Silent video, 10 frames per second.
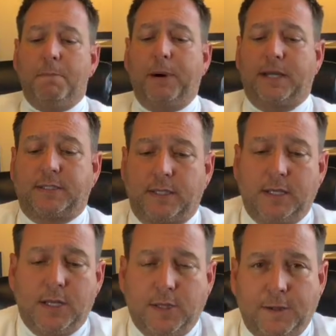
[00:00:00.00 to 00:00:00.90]
But
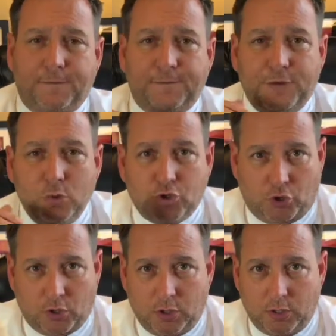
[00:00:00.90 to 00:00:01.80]
the
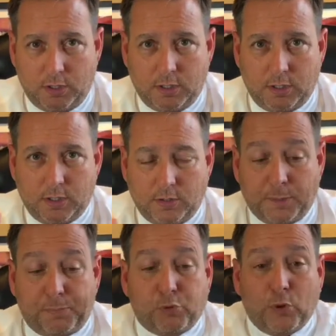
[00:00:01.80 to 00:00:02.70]
future,
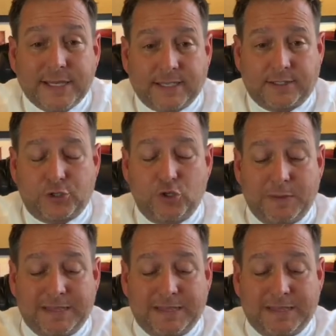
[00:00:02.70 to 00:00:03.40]
the present